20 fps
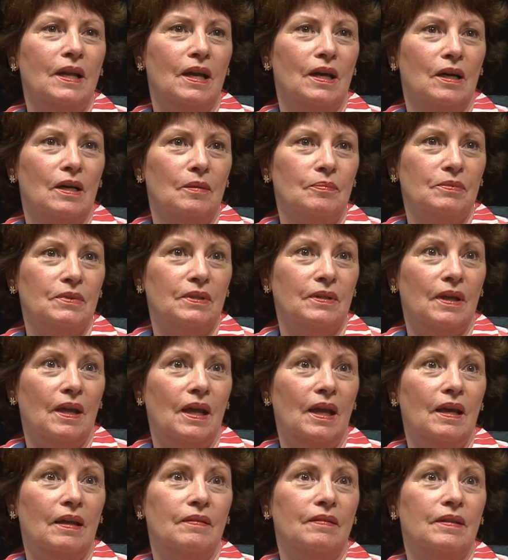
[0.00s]
helped,
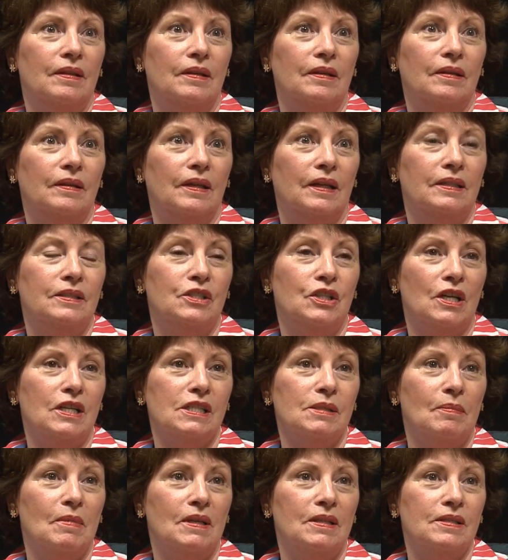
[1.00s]
and the
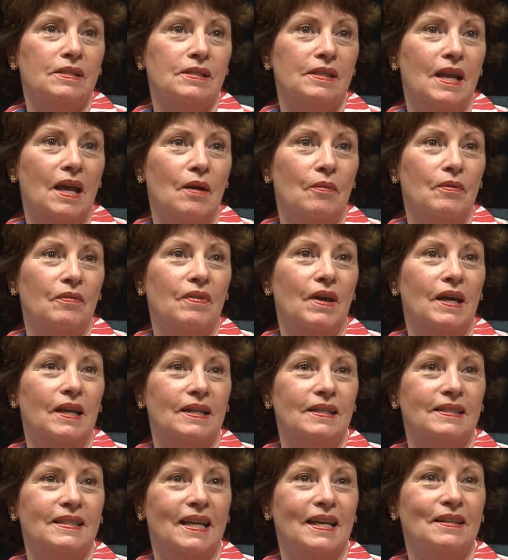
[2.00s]
adjustments, now we've got
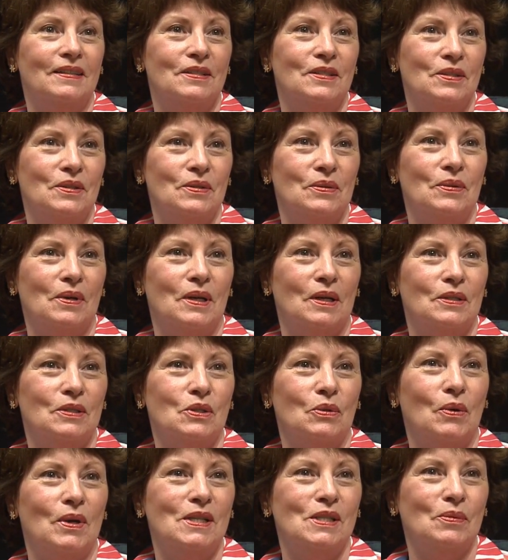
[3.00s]
it down to
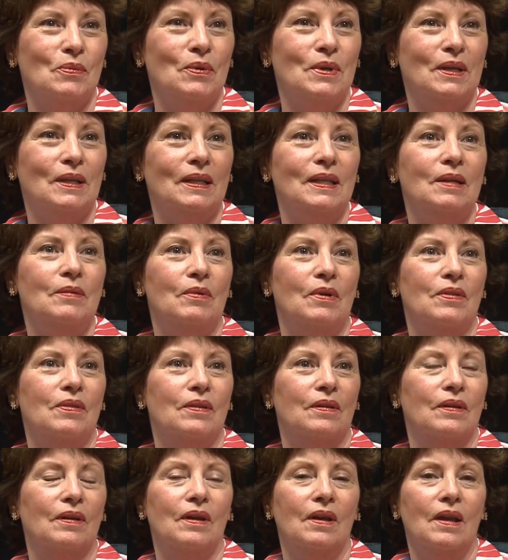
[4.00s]
twice weekly with
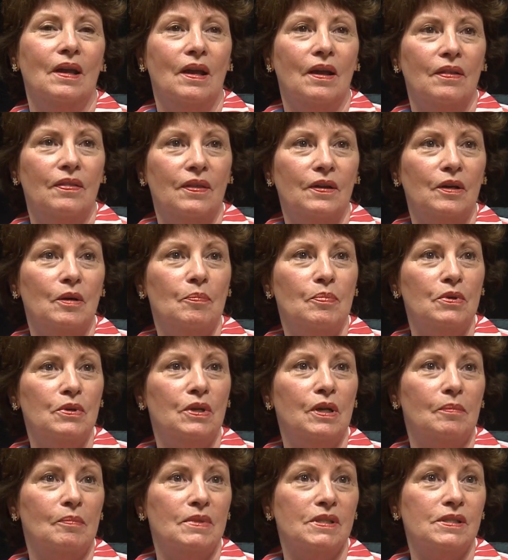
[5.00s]
the
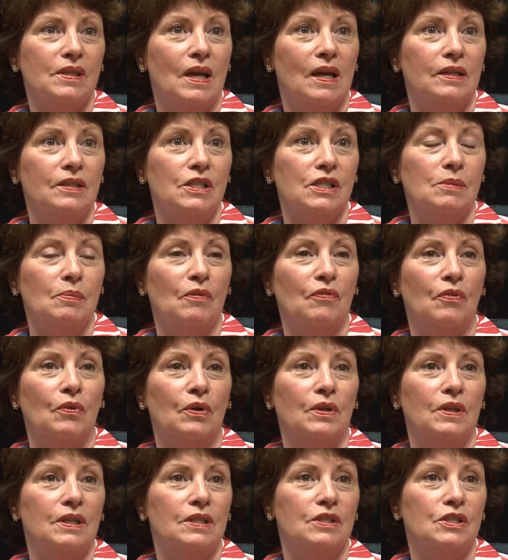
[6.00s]
therapeutic massages
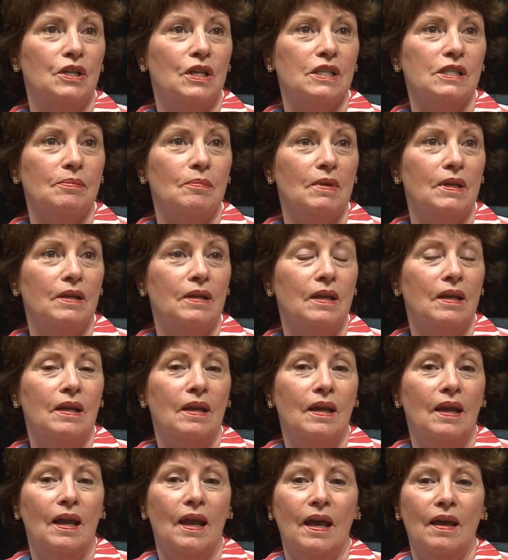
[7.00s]
before the adjustment,
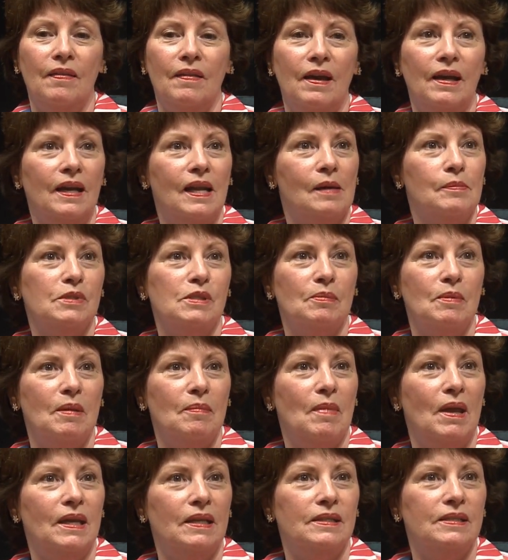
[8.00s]
and that helps me
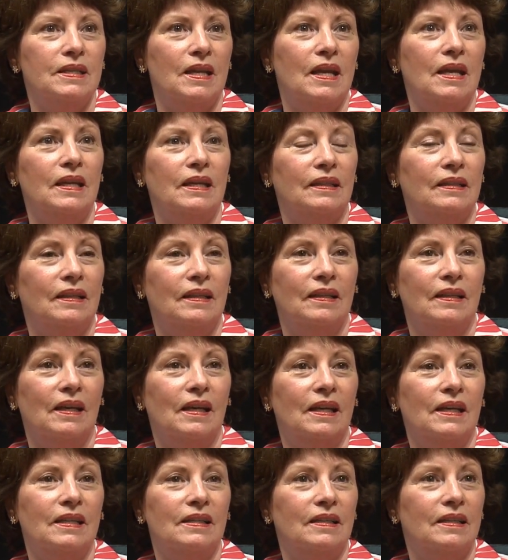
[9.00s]
maintain.
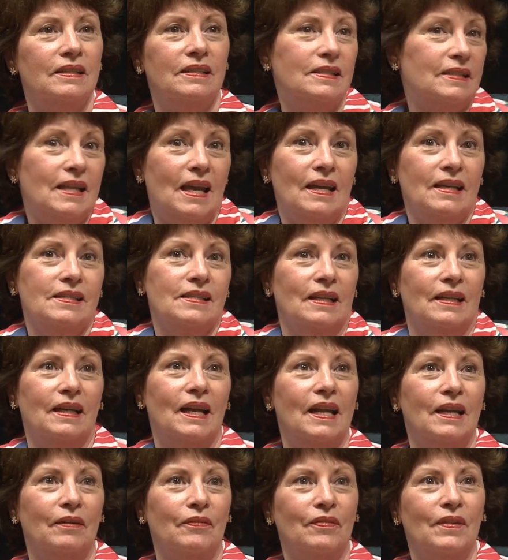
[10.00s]
And it's excellent.
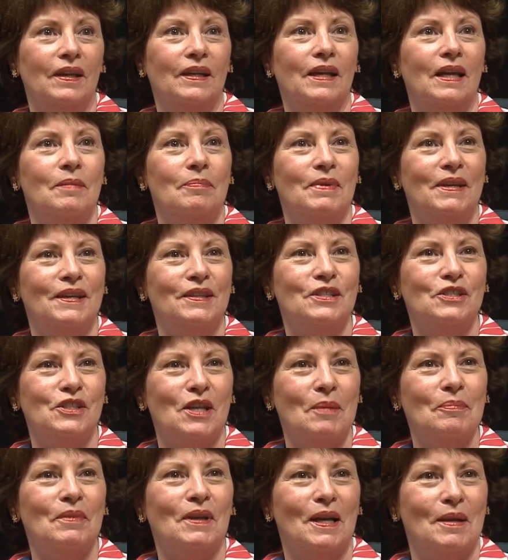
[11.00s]
I don't think I'd be in the
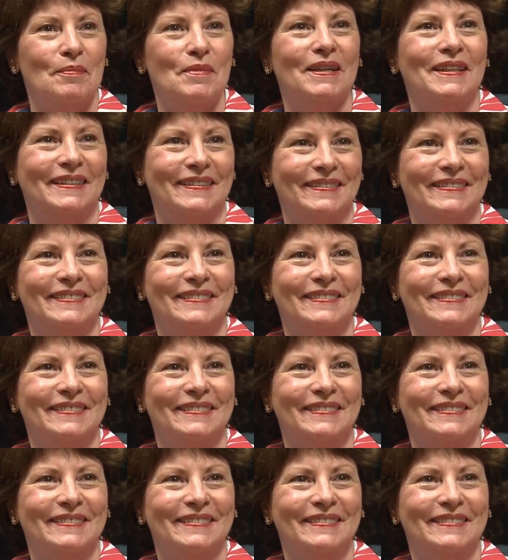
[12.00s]
shape that I'm in.